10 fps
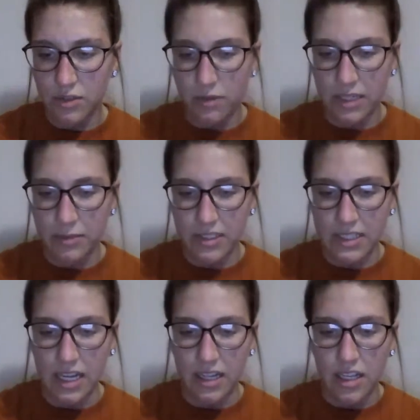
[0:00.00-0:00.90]

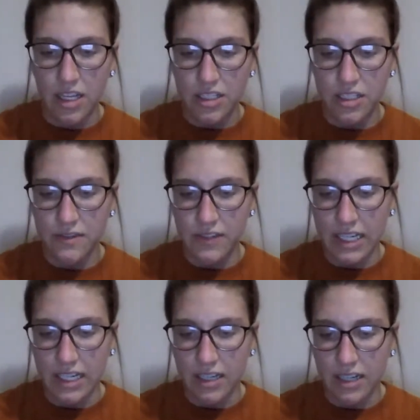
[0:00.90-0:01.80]
20%. Just
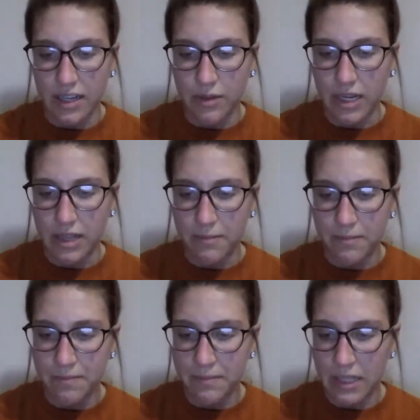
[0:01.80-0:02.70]
forget it. I quit.
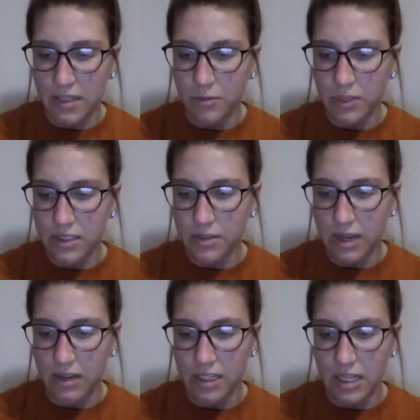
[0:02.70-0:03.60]
Malcolm wheeled
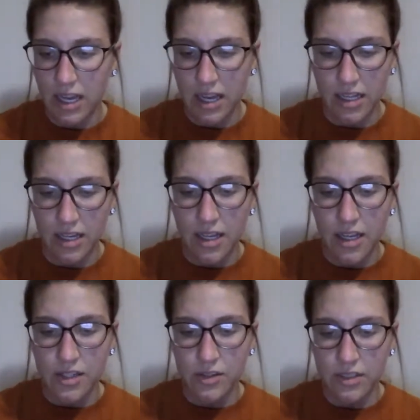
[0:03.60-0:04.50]
around and headed
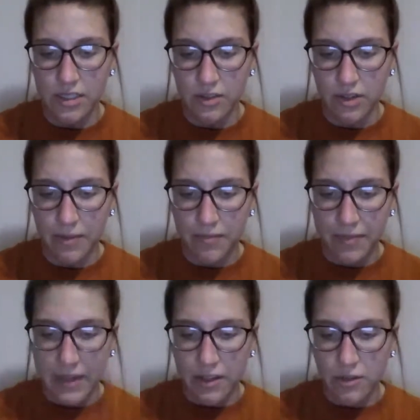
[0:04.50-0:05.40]
towards the door.
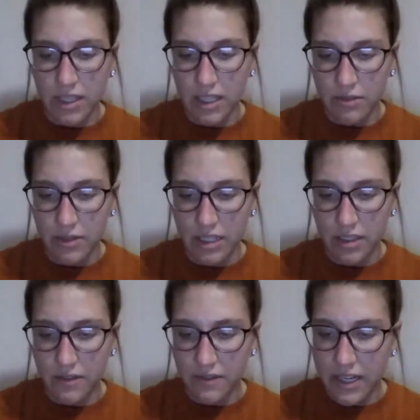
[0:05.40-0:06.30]
You can't quit.
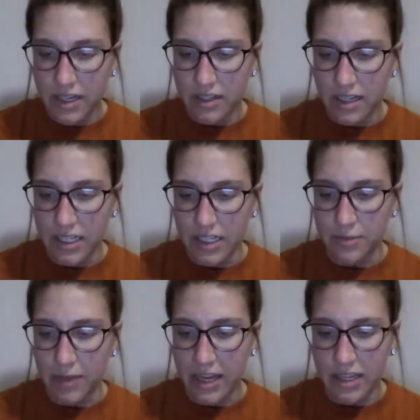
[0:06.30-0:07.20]
You're fired, I
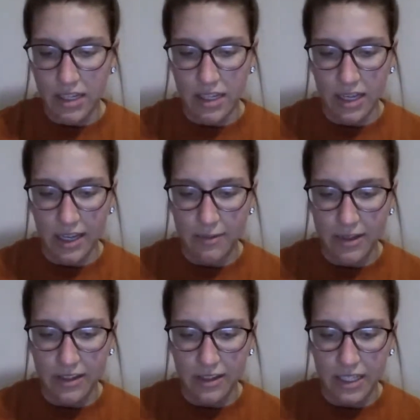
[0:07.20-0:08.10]
yelled back. I'd
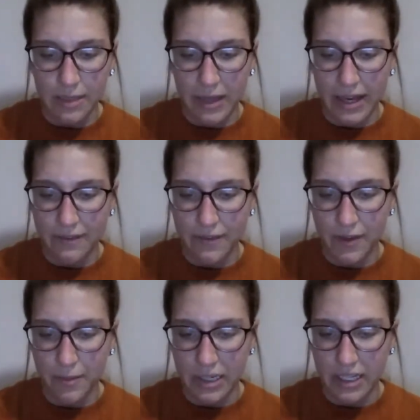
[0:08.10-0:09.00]
rather keep half of
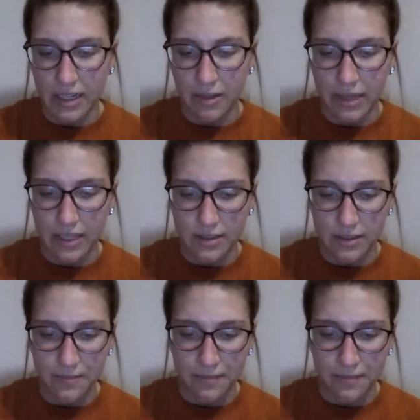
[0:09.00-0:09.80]
your money, anyways.